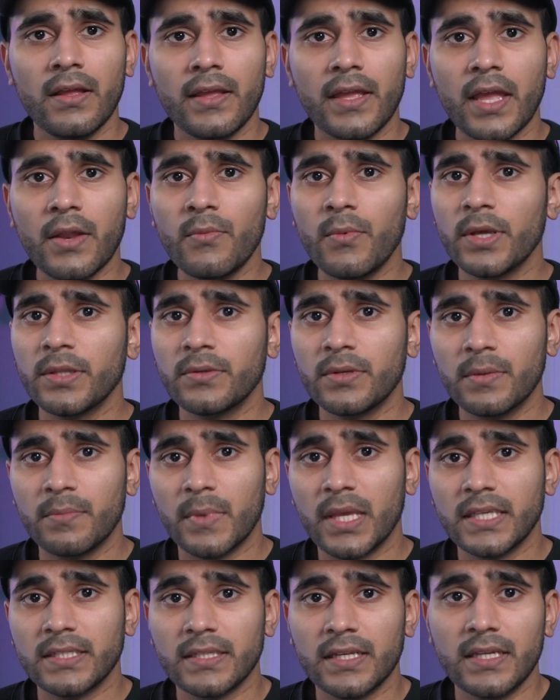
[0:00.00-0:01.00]
and whether it
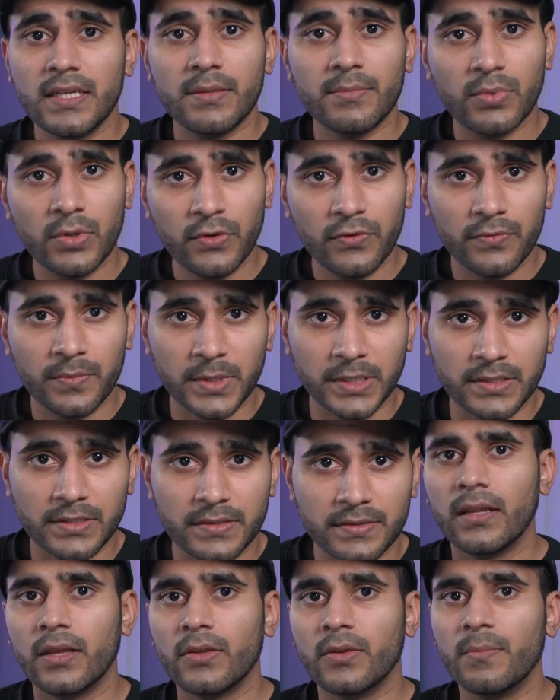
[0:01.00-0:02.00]
makes any
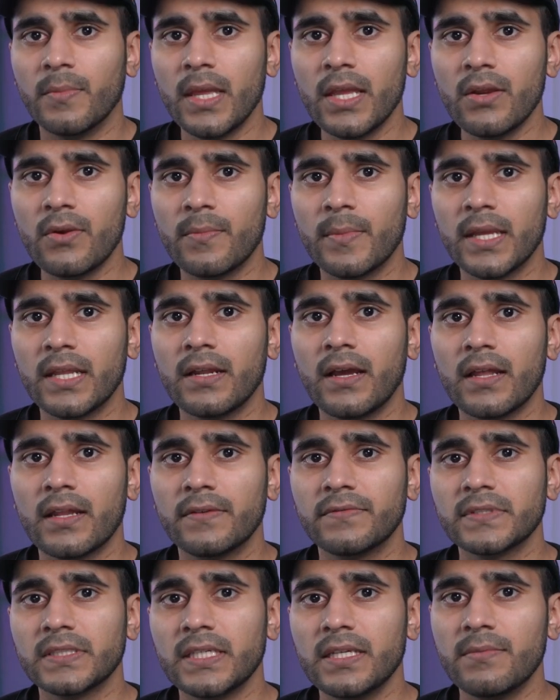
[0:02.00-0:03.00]
improvements. Now, you may or may not
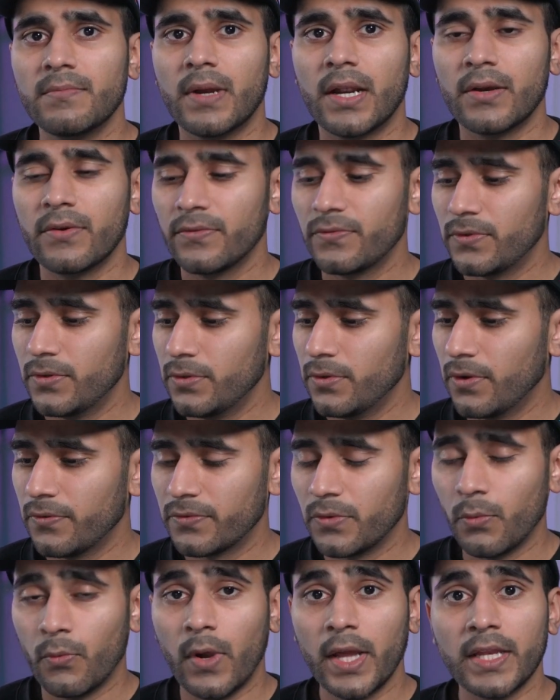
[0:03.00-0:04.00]
have seen my review of
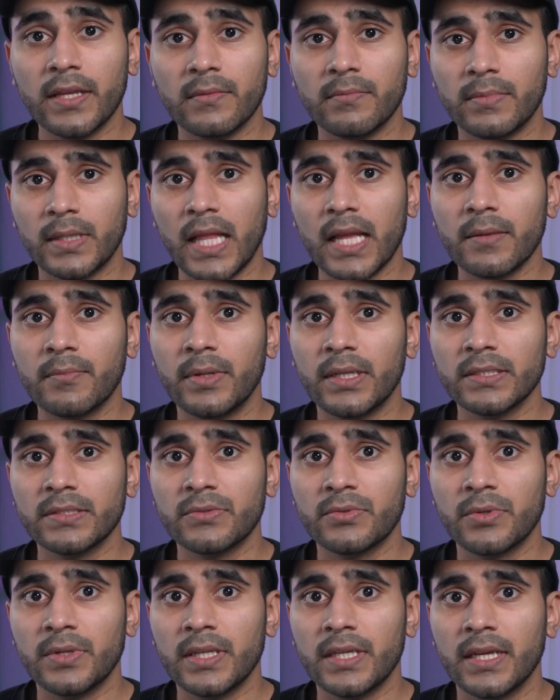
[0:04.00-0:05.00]
the white and black Pulse
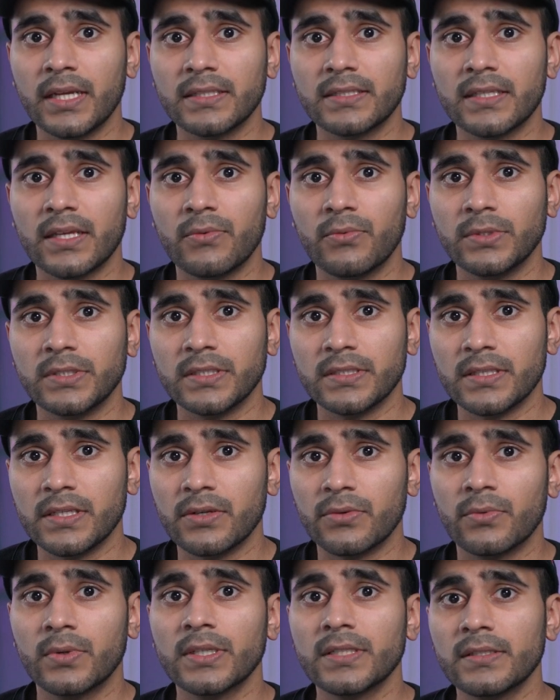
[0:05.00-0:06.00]
3D headset, which is the
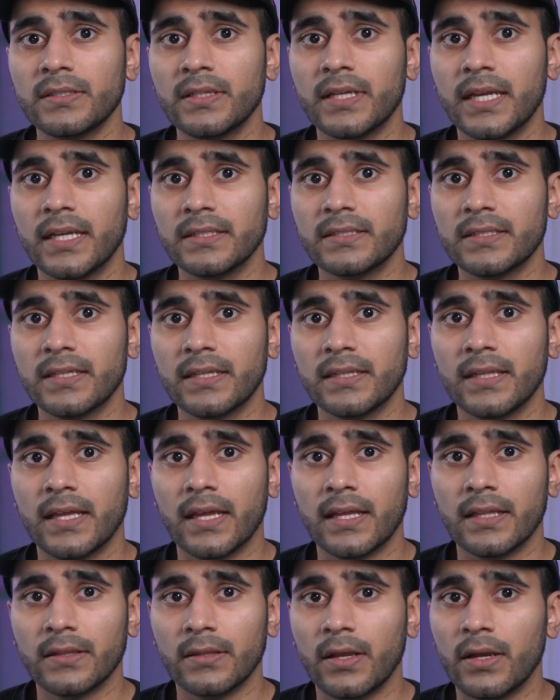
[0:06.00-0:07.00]
original headset
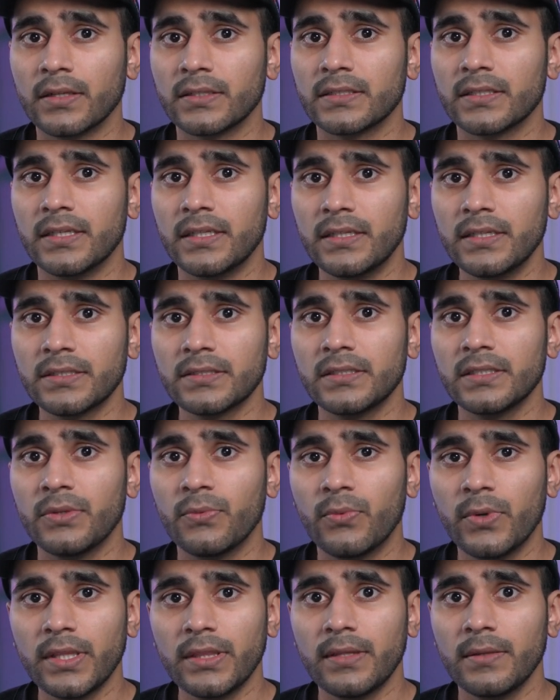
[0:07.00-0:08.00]
that launched initially
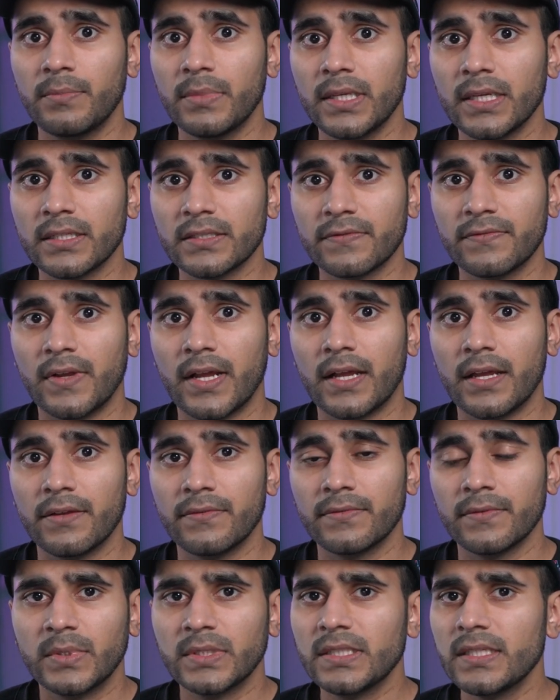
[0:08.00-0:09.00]
with the PS5,
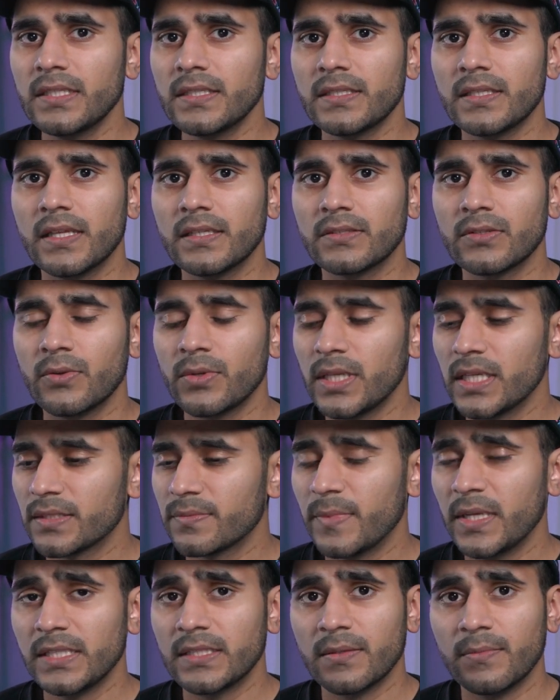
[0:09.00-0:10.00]
but since then Sony has
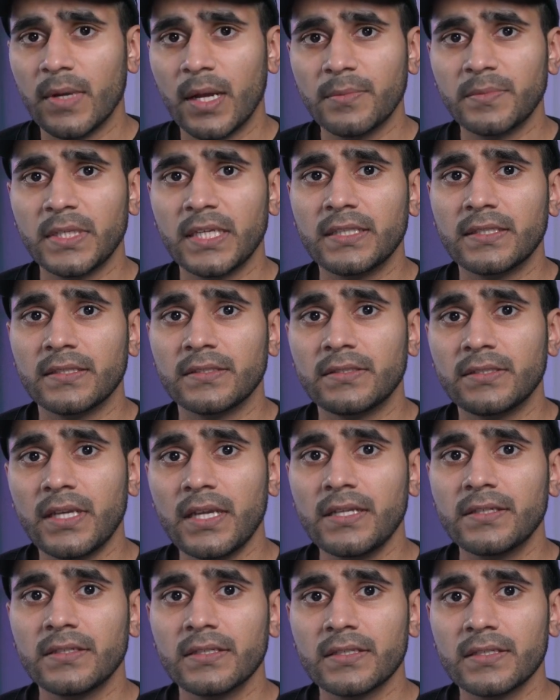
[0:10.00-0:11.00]
made some updates and
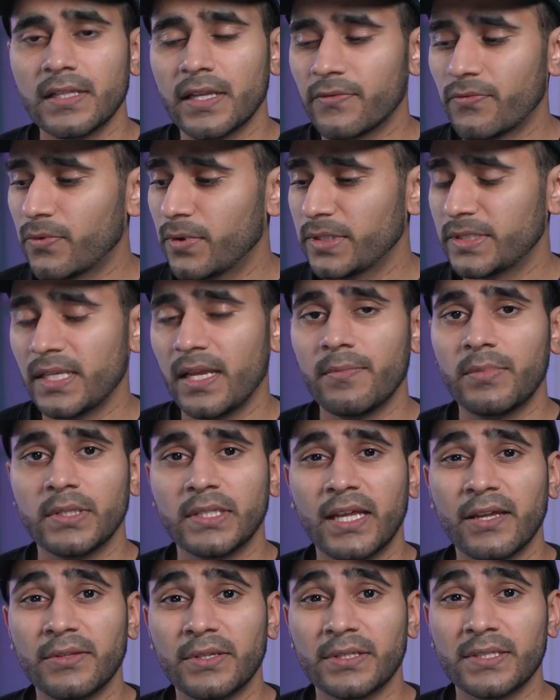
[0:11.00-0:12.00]
changes. Like, for example,
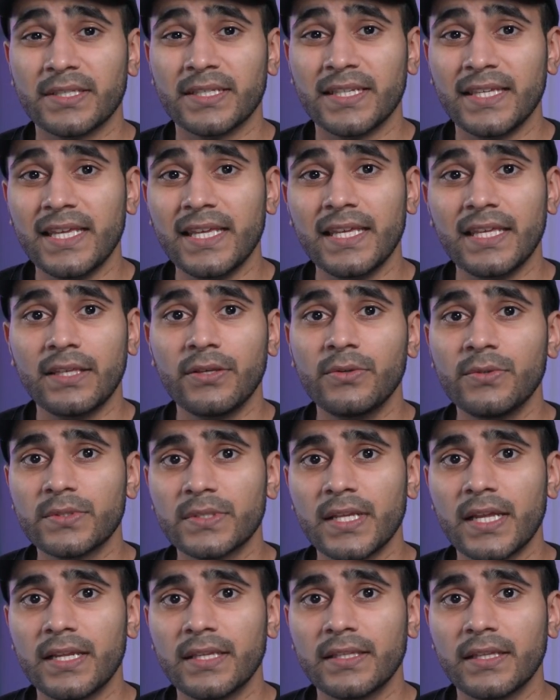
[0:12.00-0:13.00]
now there's an EQ
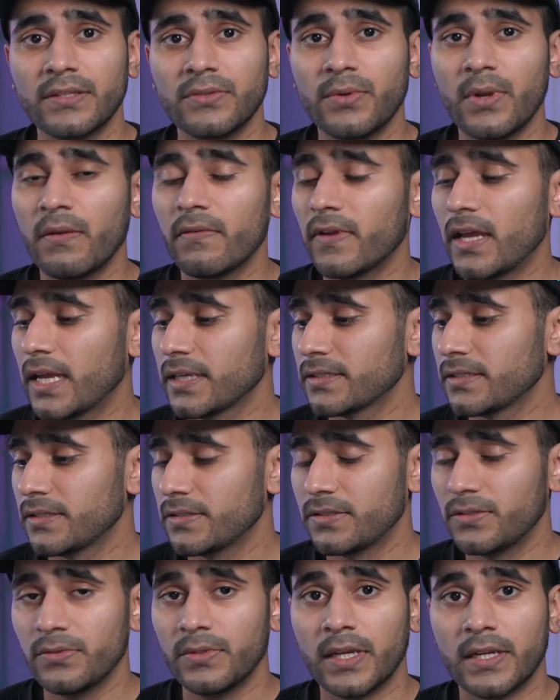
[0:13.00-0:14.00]
setting that you have access
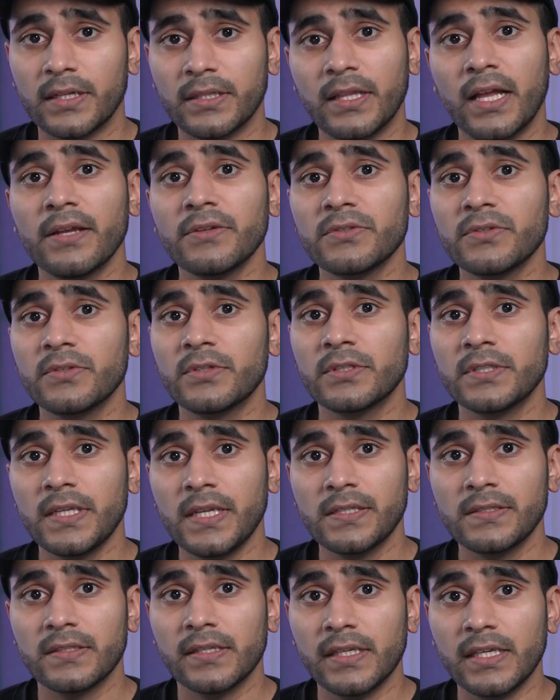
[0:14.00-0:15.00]
to that allows you to
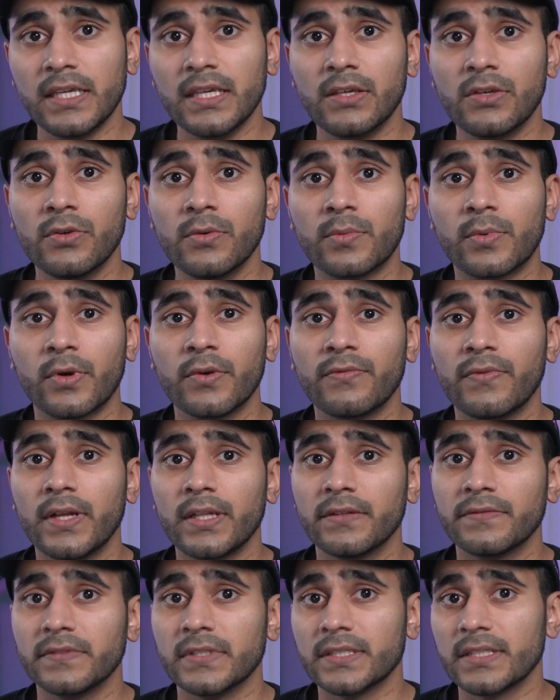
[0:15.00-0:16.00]
change the EQ profile
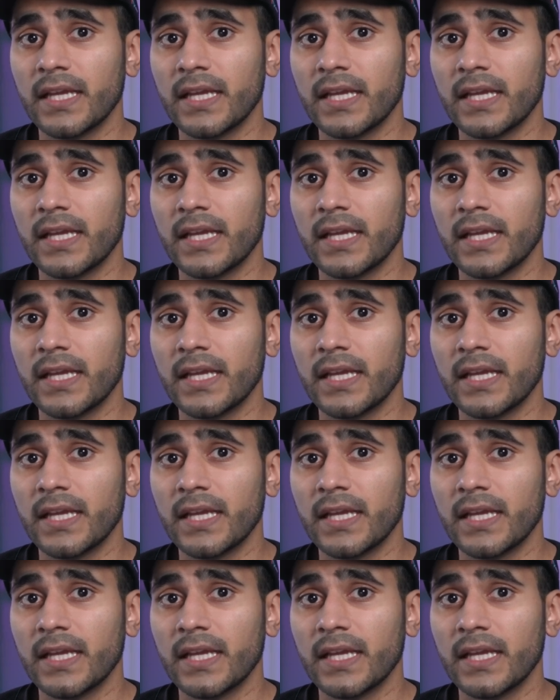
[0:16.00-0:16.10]
of this